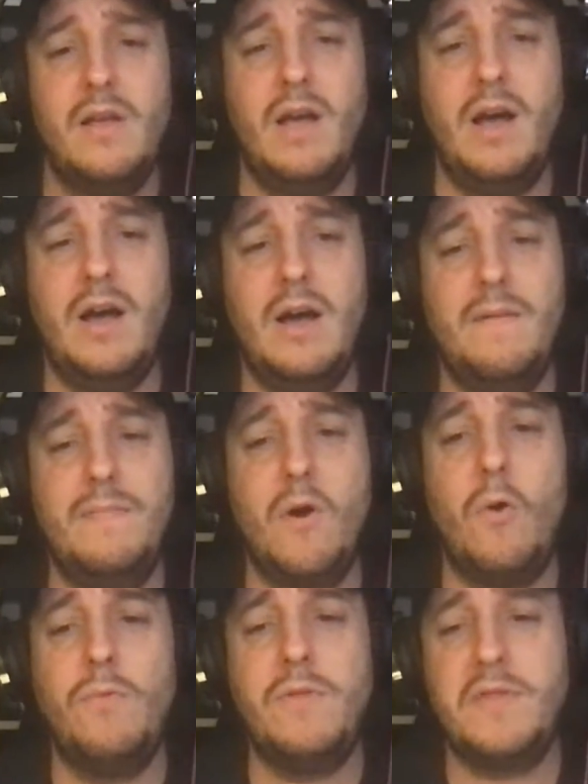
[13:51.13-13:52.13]
The
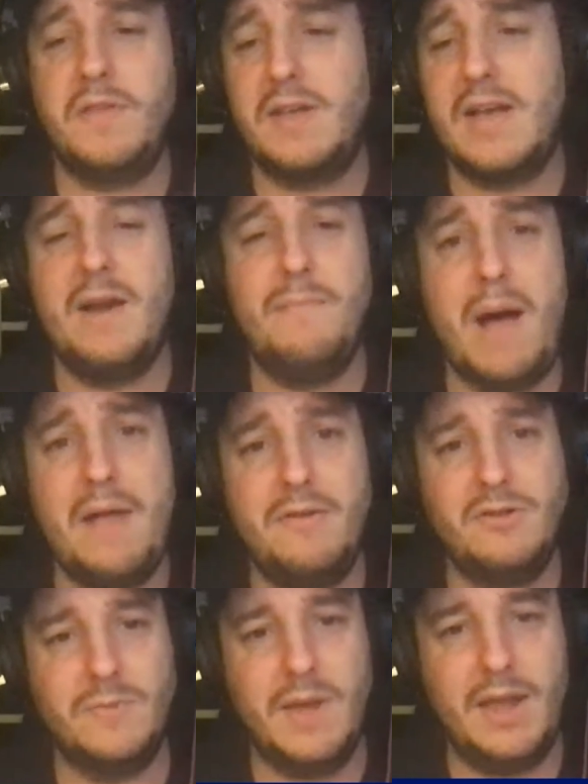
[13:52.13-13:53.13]
only thing that kind of
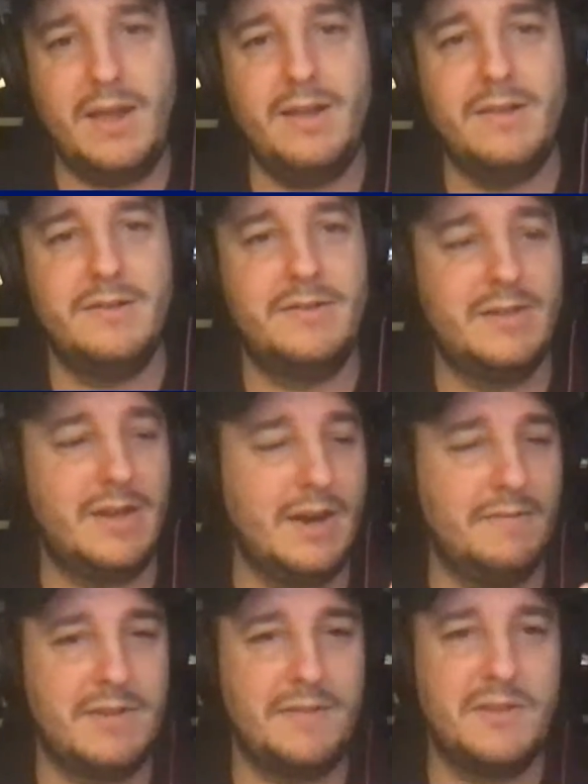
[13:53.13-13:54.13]
bothers me is, and
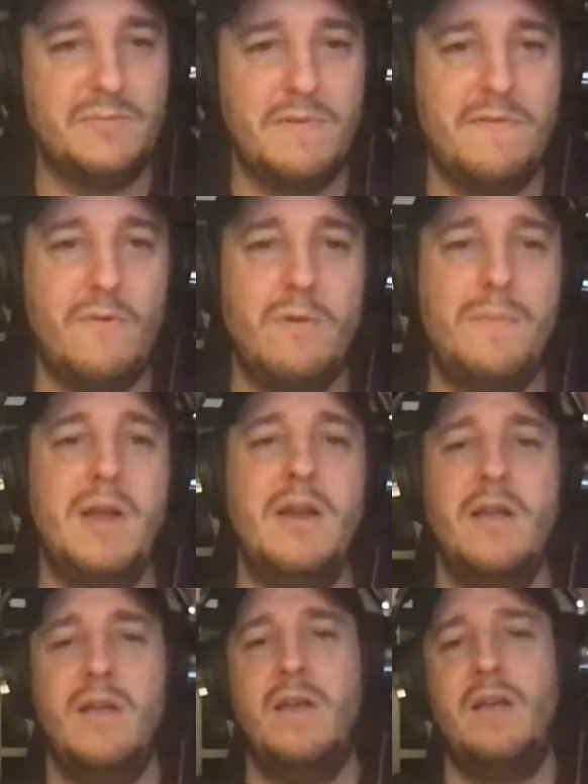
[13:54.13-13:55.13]
I've said this before, but
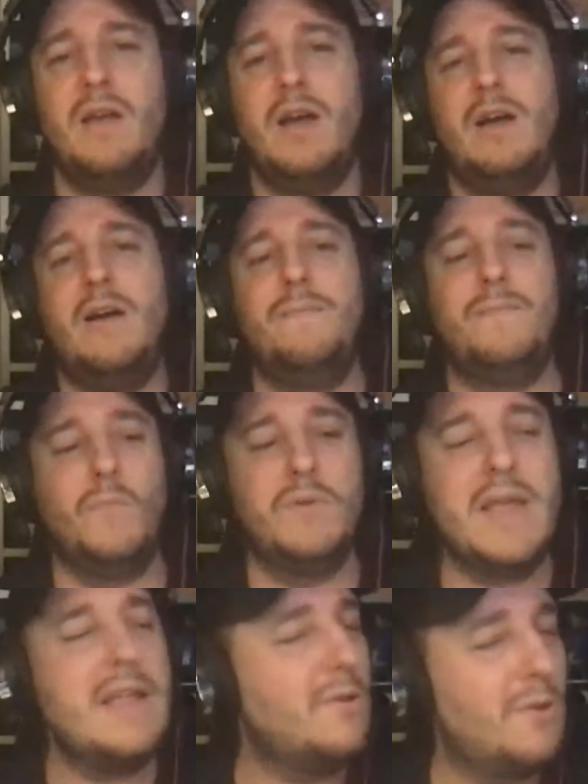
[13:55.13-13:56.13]
with
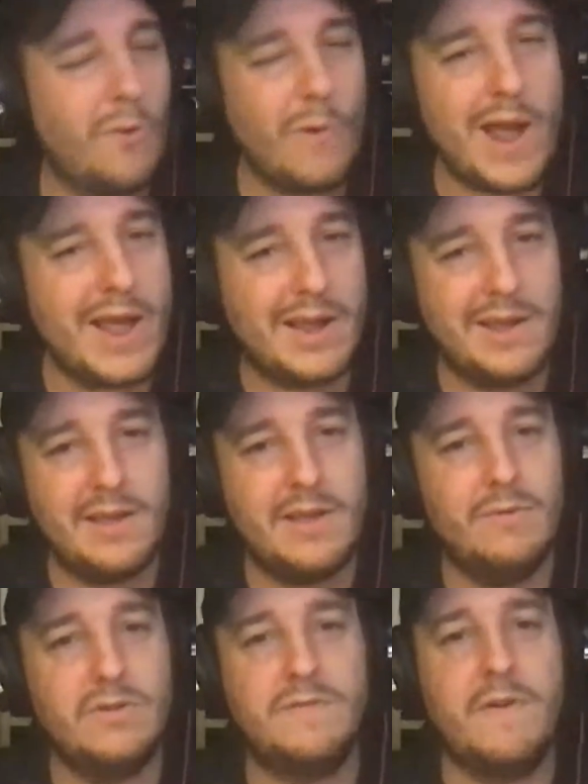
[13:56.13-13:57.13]
Daniel Craig, it
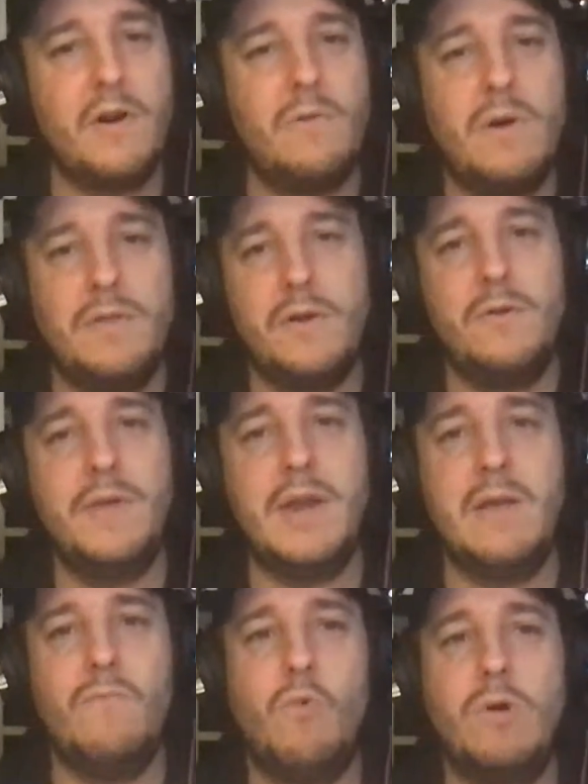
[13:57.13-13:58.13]
was very well known that
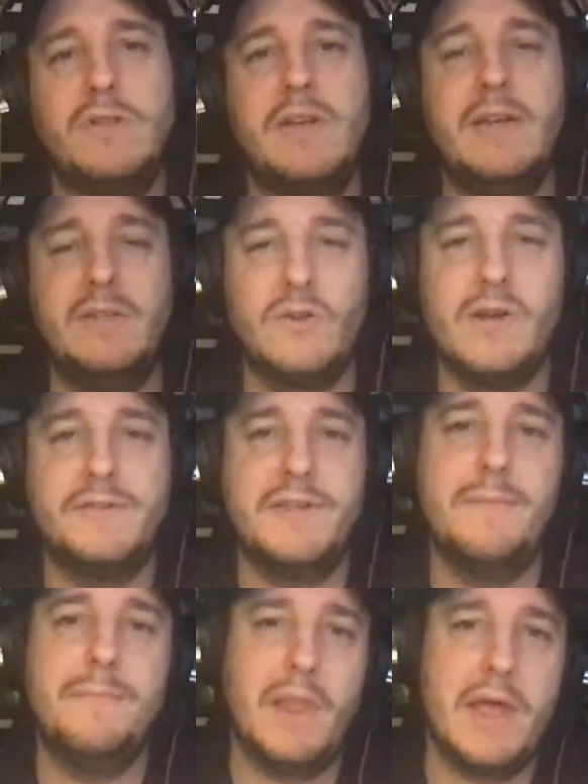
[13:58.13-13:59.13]
he wasn't interested
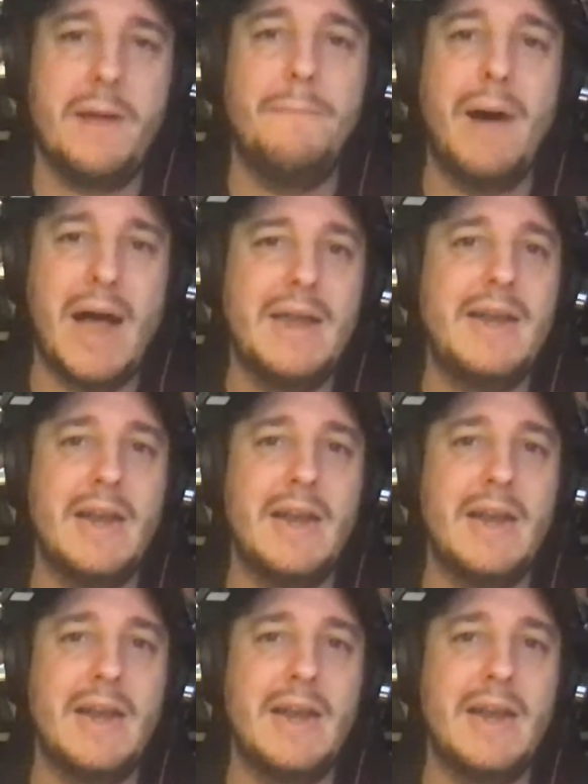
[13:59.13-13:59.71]
in playing Bond